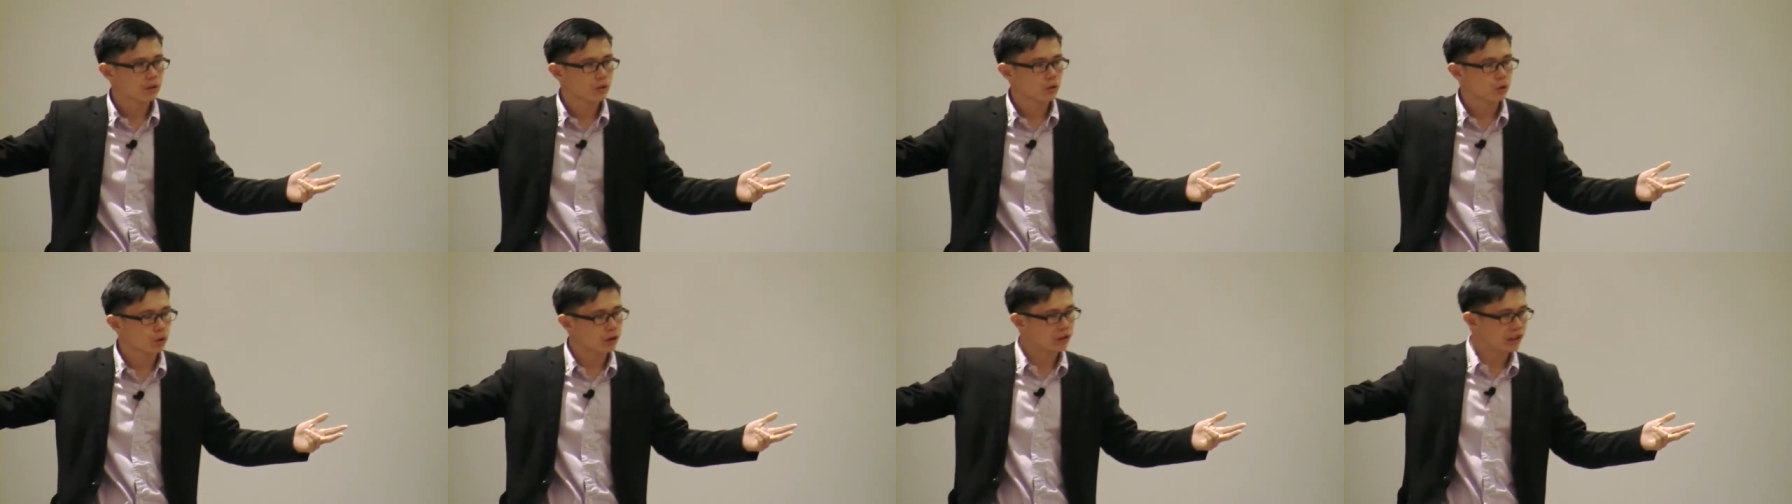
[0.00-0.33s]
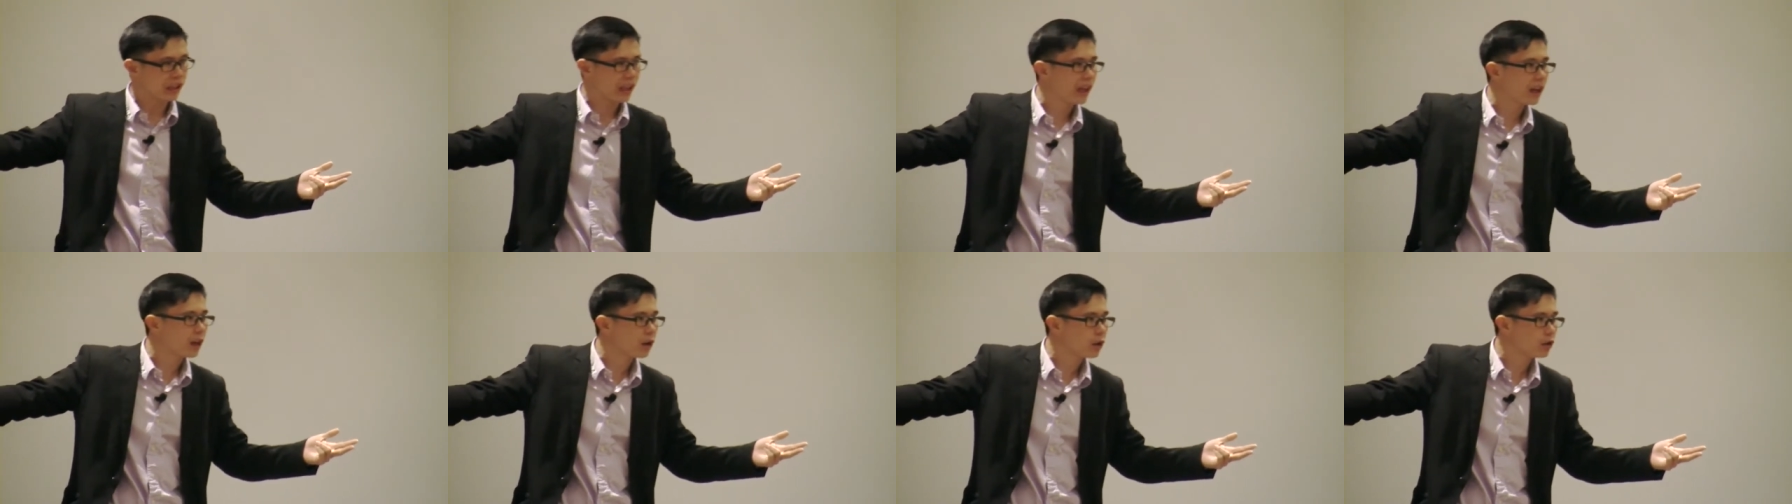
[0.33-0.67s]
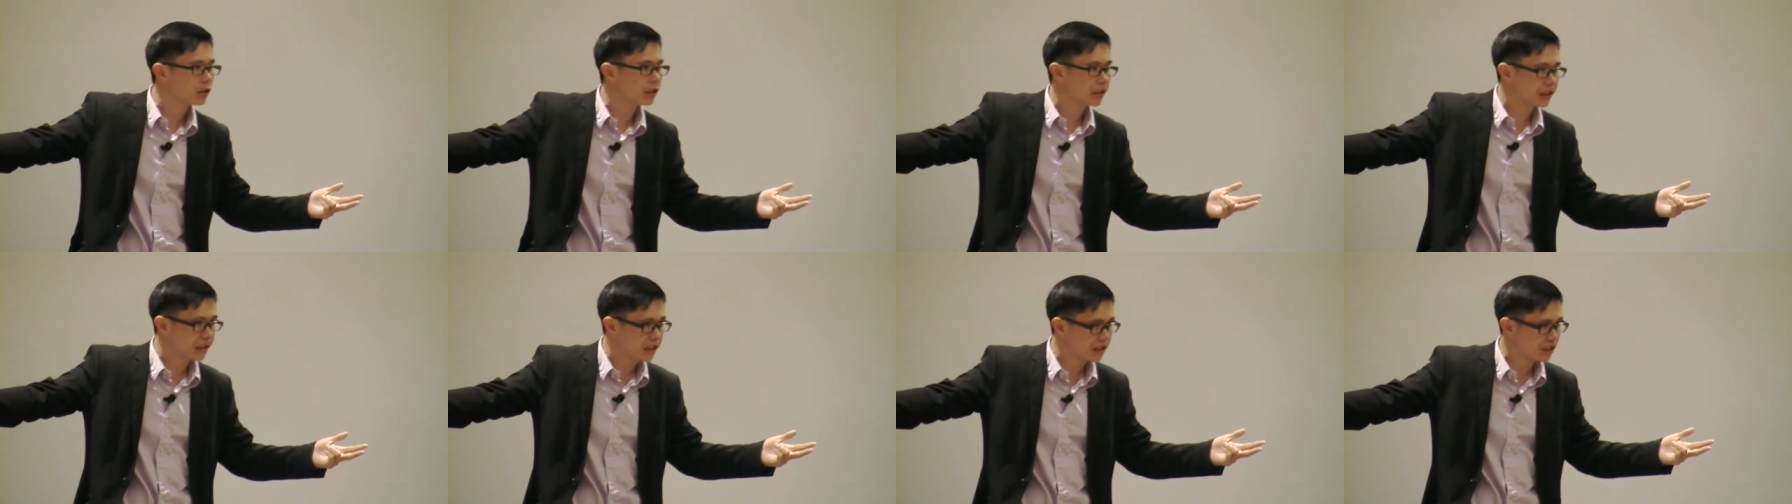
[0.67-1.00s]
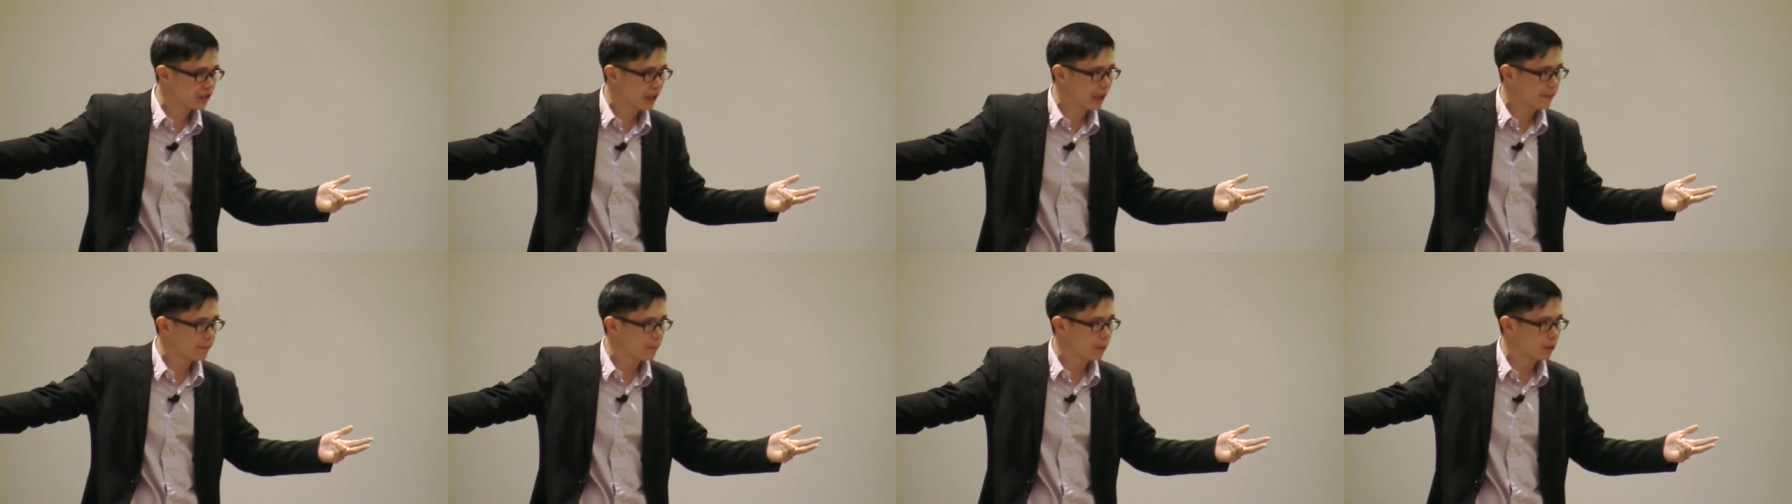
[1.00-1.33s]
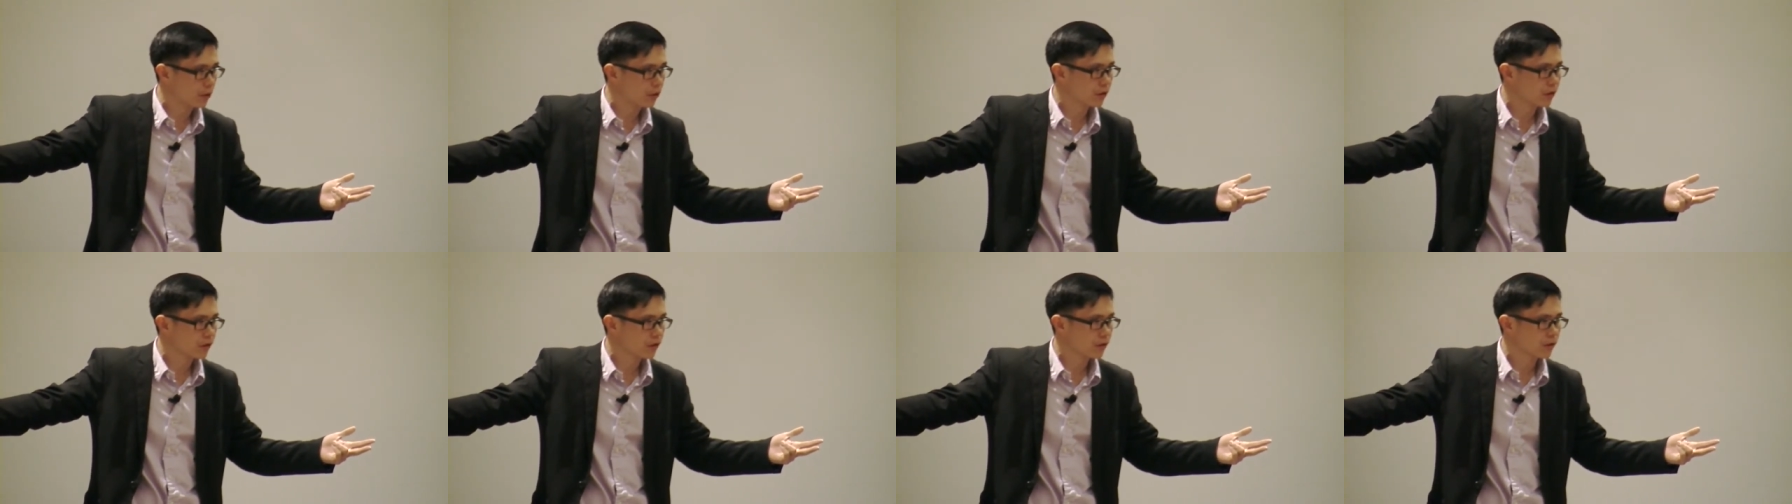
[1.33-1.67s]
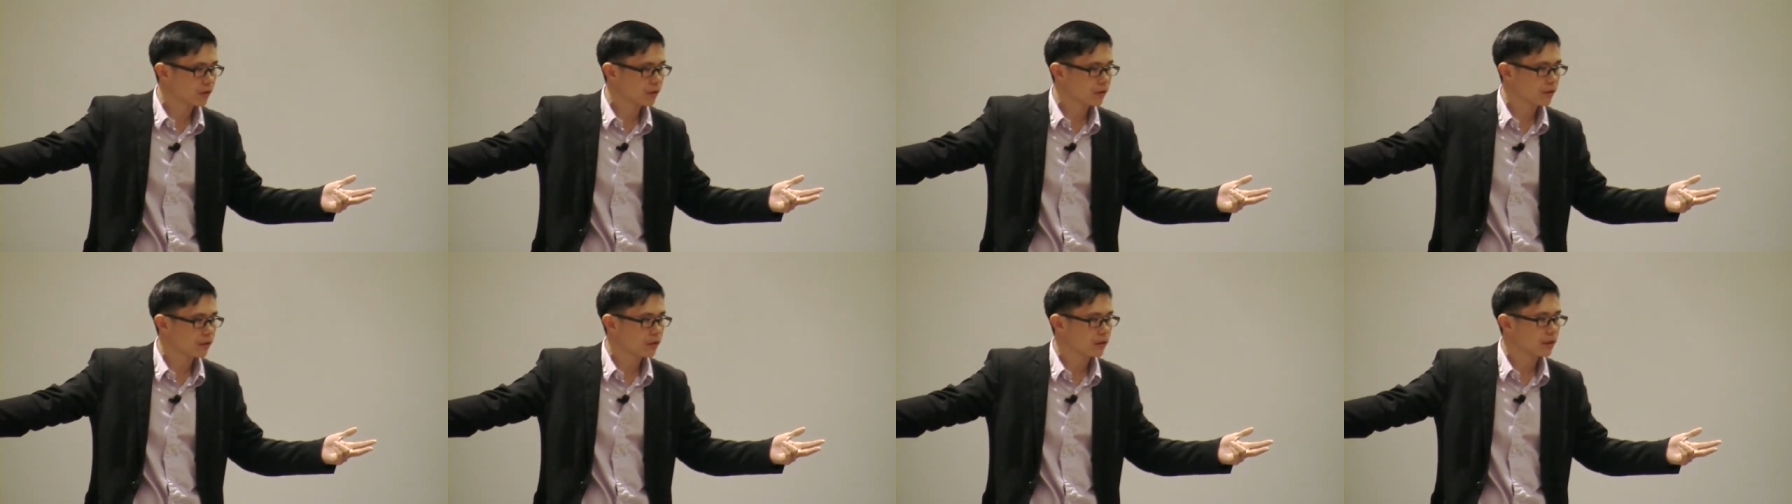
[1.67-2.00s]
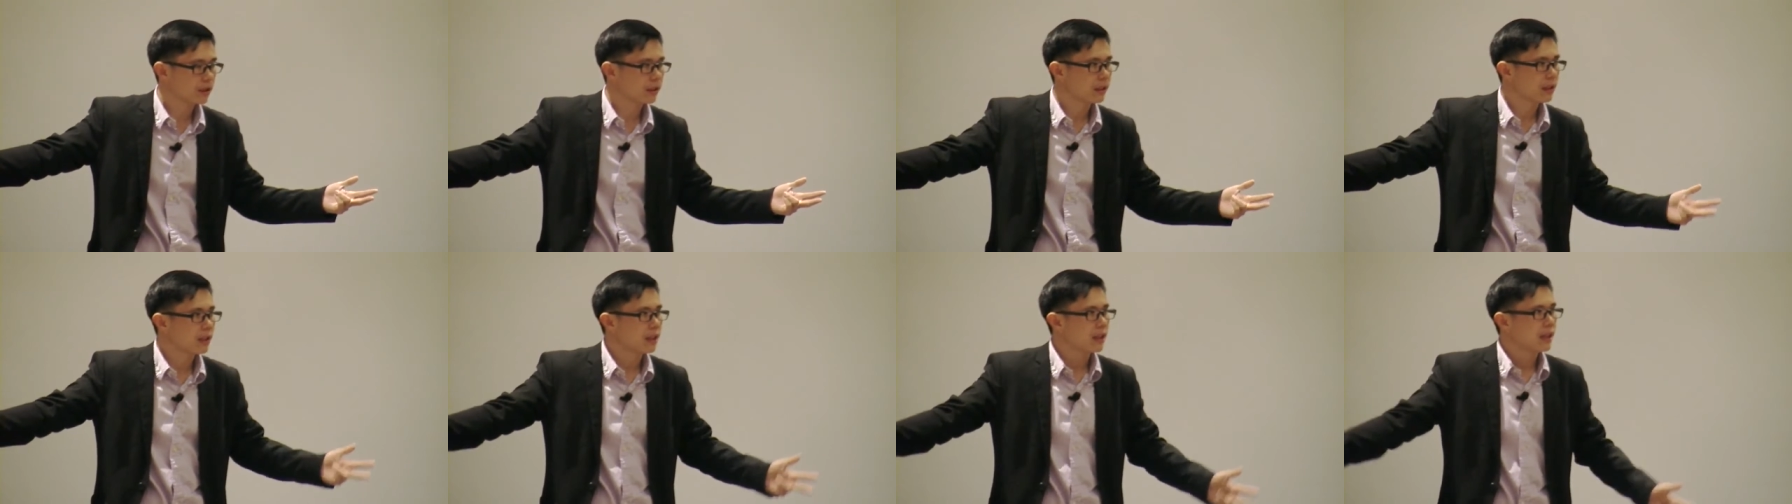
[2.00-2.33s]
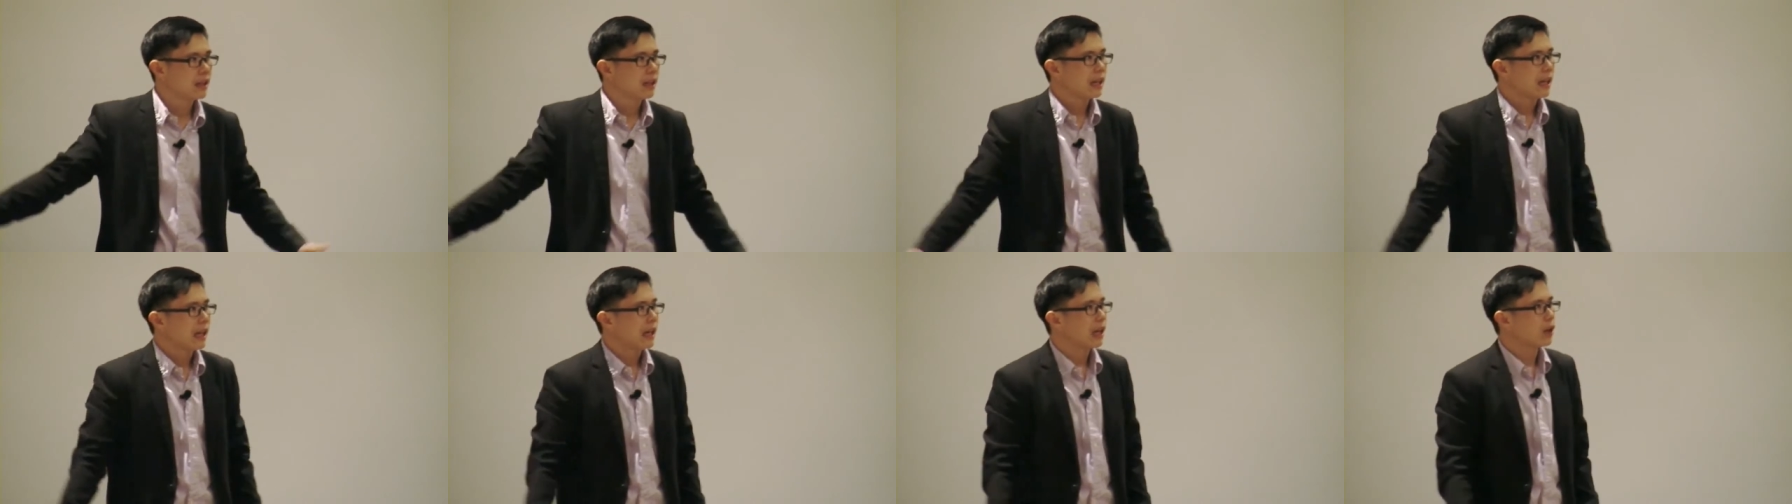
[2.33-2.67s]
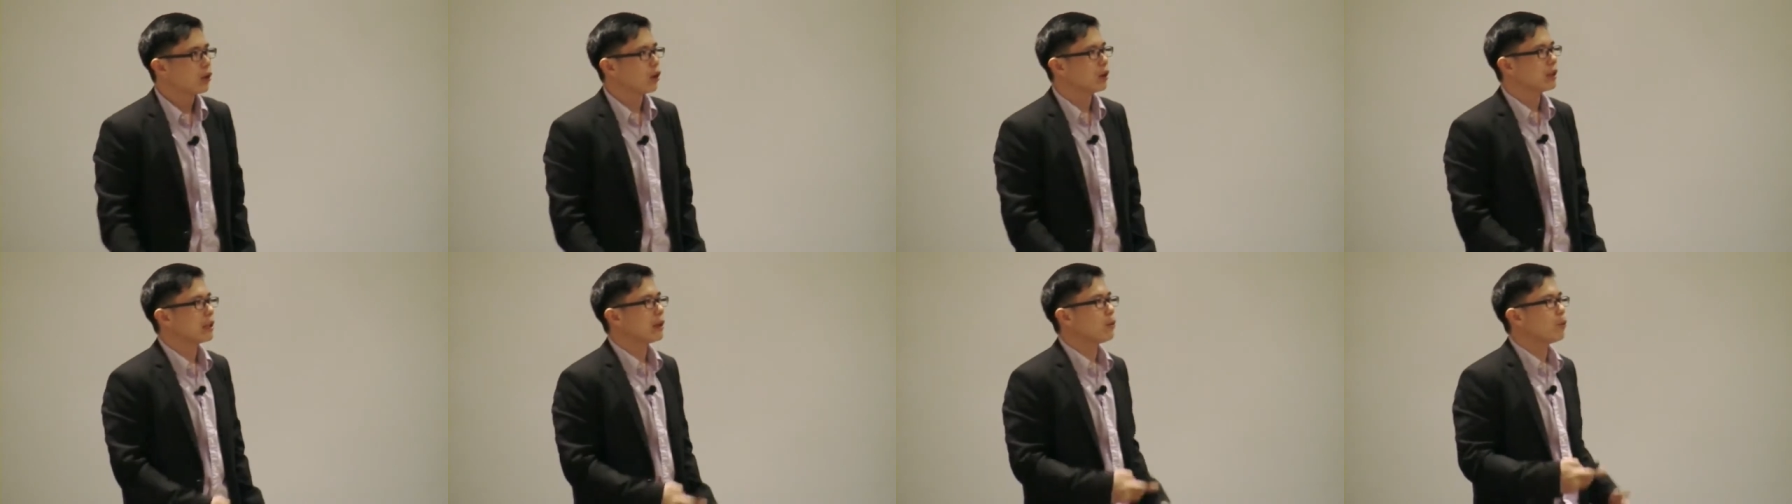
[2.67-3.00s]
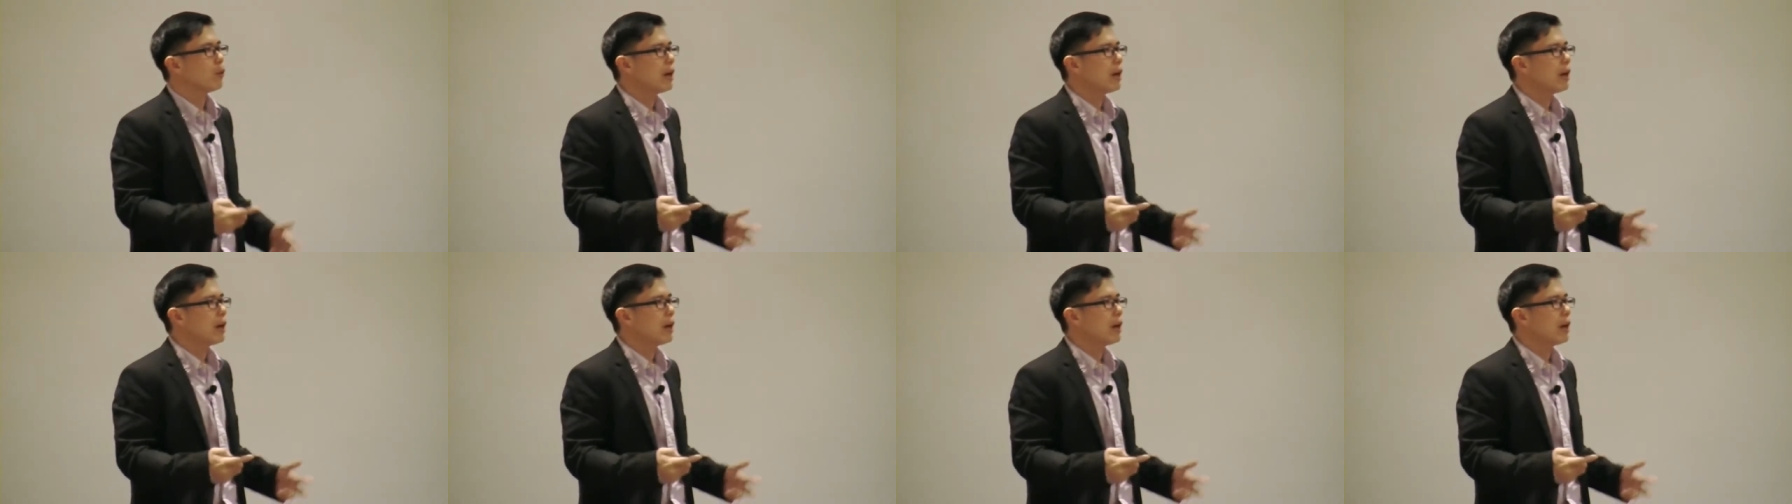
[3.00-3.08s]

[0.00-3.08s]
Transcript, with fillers: to tell the disciples. And on the